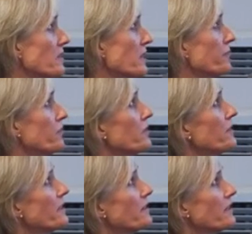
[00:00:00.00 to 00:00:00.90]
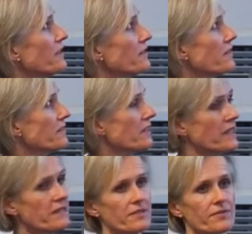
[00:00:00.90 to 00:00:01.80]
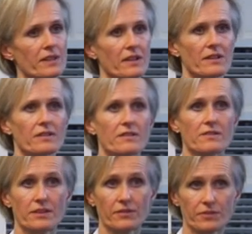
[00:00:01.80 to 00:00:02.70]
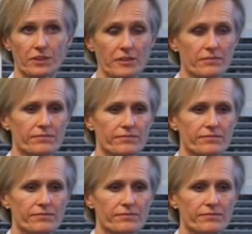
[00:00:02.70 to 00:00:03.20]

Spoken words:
step for all of these is the scientific discovery